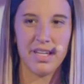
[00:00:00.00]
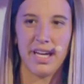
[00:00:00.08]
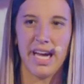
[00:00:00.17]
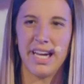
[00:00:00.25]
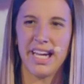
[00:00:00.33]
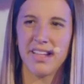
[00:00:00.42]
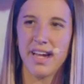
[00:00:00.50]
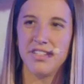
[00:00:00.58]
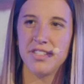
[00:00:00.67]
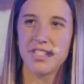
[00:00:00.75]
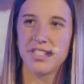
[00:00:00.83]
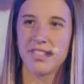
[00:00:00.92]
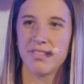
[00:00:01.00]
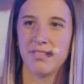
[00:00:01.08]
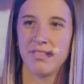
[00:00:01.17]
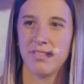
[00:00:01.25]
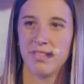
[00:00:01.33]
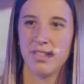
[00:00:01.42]
And Eli just
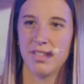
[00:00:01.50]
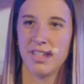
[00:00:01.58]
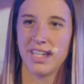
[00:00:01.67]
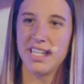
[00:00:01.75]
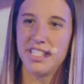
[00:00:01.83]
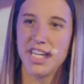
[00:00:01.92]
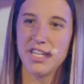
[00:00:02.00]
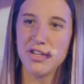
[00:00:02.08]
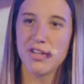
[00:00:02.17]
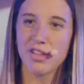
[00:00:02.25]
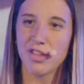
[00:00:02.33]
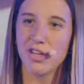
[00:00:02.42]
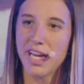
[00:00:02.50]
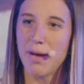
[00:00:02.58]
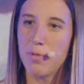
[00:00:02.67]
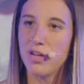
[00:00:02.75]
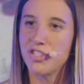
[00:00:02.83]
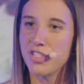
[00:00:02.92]
continued to look at
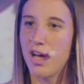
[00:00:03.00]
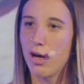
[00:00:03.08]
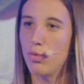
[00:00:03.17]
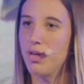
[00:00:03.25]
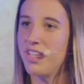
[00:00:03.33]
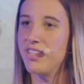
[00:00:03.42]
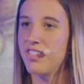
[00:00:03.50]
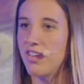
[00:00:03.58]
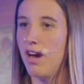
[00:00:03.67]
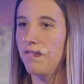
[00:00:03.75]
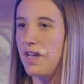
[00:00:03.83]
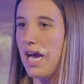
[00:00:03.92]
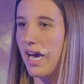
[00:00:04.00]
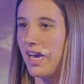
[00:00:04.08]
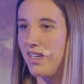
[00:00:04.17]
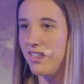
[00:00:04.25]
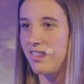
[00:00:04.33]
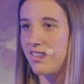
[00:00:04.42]
Punchinello with his soft
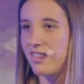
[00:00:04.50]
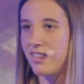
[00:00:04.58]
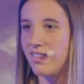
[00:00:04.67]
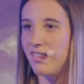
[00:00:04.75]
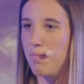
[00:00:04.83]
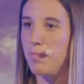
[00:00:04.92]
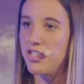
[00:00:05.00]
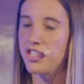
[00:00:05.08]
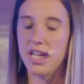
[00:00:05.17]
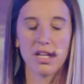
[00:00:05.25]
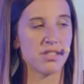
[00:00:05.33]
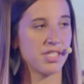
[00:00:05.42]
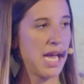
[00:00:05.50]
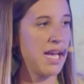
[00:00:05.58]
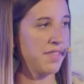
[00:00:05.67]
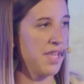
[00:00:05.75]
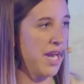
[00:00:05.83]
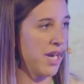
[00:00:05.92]
eyes. And Punchinello sat
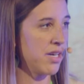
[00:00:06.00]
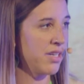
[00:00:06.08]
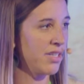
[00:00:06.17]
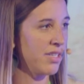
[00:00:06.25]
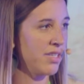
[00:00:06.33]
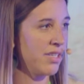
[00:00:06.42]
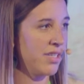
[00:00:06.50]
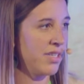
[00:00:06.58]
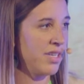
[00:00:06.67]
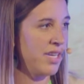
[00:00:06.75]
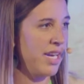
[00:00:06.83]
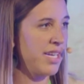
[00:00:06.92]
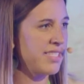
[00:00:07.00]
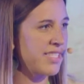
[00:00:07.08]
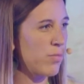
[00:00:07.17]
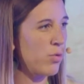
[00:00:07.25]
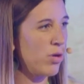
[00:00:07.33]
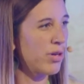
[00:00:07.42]
there. And he
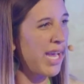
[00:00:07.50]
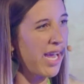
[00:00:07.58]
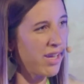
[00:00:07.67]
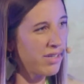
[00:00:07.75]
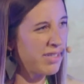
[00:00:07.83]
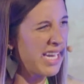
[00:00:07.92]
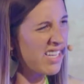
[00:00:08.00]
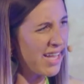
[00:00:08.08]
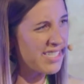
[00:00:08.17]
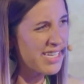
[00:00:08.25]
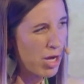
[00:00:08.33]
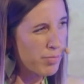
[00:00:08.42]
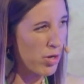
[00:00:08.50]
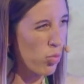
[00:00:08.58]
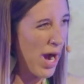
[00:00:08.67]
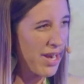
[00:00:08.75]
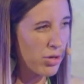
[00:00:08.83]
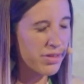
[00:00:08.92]
said, Well, okay, Eli, tell me,
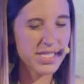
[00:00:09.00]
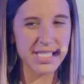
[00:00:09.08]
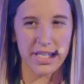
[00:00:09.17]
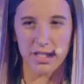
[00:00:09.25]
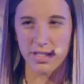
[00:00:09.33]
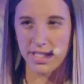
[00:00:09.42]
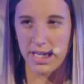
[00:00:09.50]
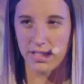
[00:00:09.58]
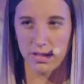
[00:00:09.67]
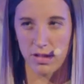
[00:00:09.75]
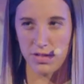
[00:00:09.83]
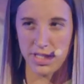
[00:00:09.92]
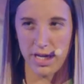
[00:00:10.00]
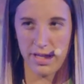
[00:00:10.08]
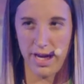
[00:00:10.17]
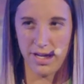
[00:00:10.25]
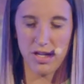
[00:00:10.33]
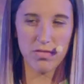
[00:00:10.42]
why don't the stickers stick to Lucia
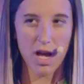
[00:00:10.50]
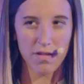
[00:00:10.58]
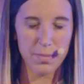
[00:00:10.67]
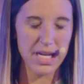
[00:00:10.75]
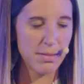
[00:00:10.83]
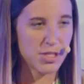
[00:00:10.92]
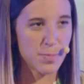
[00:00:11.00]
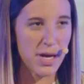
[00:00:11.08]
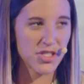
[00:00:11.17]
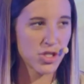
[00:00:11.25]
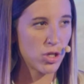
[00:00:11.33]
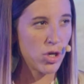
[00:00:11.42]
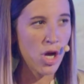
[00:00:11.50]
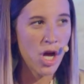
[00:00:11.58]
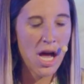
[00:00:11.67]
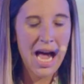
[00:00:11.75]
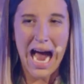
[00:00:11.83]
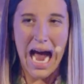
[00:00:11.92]
then? You love me, I'm special.
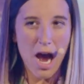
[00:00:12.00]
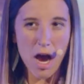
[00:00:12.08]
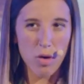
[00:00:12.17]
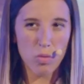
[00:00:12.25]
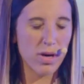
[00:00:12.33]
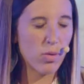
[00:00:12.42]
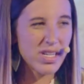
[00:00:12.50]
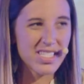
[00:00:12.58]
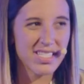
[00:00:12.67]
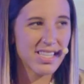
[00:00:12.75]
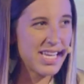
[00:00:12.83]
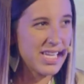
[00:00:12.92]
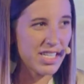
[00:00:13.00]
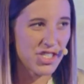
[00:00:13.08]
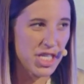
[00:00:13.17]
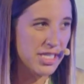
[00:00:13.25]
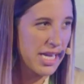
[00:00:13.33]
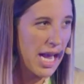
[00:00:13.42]
How, what, what's the thing that
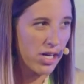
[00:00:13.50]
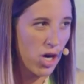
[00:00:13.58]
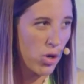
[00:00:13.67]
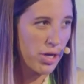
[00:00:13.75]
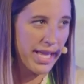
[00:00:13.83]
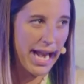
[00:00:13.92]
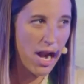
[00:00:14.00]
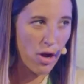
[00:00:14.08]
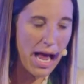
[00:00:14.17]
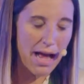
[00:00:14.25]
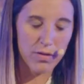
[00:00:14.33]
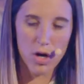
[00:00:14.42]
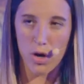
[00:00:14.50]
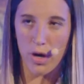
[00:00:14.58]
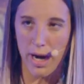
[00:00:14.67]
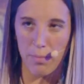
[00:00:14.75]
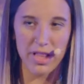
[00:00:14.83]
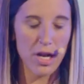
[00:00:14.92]
she's got going that I don't have going?
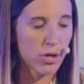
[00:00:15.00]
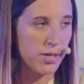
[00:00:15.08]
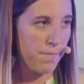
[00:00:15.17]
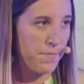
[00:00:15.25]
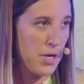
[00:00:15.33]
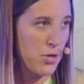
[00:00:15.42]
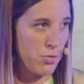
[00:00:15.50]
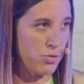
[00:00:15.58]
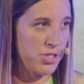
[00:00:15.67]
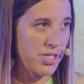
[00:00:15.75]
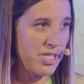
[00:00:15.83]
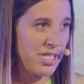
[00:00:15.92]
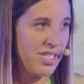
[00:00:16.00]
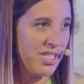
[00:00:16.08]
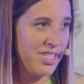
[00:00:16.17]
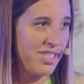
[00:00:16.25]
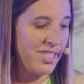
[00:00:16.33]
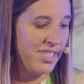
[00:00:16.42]
I'm a little confused.
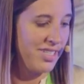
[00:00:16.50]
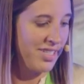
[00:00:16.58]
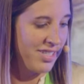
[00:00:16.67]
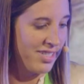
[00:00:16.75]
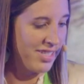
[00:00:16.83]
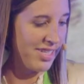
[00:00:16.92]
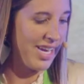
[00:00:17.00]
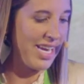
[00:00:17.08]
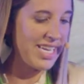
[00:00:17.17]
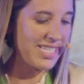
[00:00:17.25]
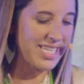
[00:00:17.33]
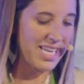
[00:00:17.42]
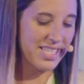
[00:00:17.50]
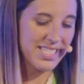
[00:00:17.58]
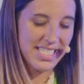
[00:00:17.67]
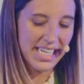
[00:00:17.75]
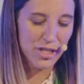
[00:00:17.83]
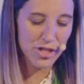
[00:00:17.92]
And he said, The
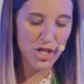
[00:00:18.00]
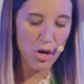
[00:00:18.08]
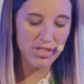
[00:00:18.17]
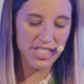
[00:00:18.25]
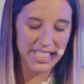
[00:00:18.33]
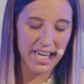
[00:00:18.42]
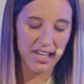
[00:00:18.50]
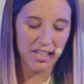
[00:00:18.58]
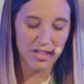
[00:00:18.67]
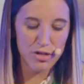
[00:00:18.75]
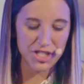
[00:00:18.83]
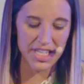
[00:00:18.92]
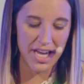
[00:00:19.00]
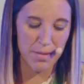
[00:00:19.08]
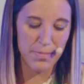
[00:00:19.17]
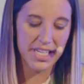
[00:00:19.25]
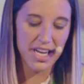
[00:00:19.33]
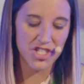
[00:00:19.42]
stickers don't stick on Lucia
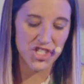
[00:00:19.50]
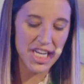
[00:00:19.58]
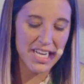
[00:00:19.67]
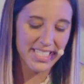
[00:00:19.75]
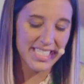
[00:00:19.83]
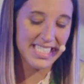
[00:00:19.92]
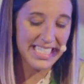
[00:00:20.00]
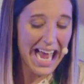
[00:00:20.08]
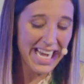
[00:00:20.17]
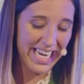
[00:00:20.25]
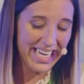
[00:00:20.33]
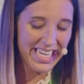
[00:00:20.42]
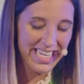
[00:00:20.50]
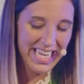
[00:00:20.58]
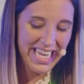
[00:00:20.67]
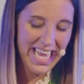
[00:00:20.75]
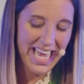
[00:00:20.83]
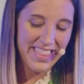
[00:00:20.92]
because she has decided
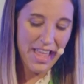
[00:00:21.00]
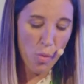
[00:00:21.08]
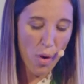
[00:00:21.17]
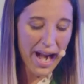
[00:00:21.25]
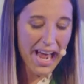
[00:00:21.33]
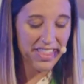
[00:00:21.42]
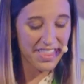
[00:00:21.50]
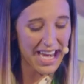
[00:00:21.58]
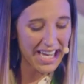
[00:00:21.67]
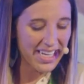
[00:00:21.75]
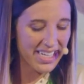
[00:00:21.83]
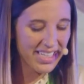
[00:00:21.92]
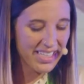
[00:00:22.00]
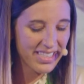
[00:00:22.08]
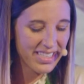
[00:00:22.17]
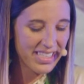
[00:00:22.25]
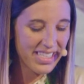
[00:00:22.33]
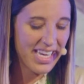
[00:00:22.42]
that what I think
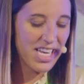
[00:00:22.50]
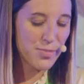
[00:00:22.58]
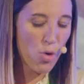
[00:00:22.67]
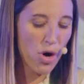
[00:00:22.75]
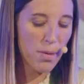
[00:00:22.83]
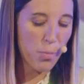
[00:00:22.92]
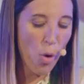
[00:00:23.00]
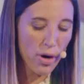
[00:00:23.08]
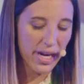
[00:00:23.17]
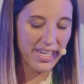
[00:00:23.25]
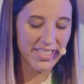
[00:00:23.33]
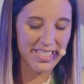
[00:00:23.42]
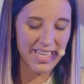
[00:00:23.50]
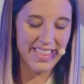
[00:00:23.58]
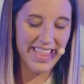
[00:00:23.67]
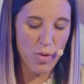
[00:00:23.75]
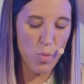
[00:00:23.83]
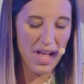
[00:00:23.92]
is more important
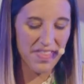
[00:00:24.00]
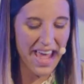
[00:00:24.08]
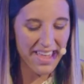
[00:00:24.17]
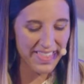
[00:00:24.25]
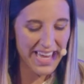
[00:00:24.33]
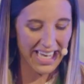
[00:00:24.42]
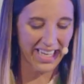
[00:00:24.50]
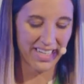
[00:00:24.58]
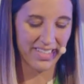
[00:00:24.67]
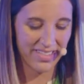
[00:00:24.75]
than what they think.